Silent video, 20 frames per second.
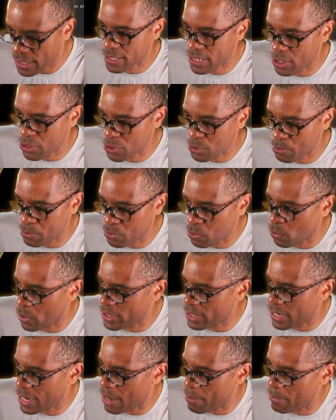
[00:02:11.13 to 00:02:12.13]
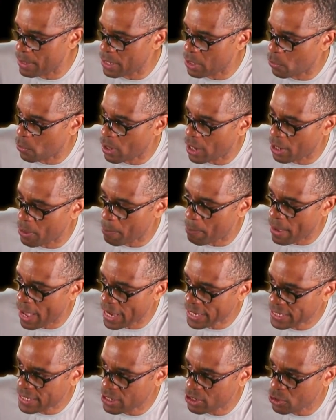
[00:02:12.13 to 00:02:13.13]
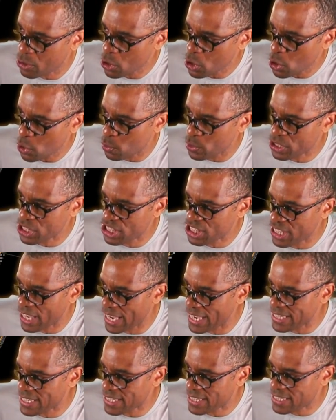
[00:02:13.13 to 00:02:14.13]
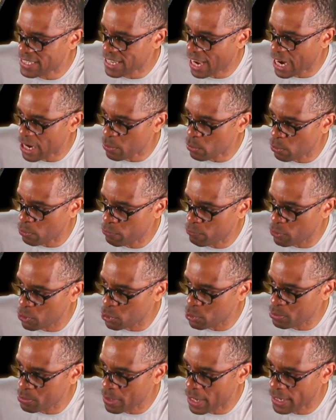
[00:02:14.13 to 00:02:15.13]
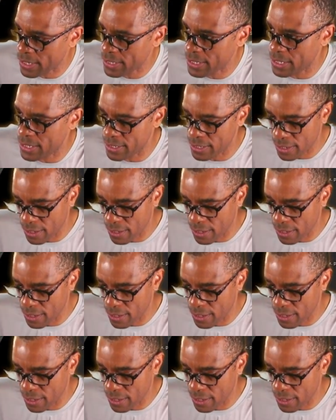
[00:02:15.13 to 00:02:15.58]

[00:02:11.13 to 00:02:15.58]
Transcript: Here's one that I made a while back here, which is a styrofoam, again,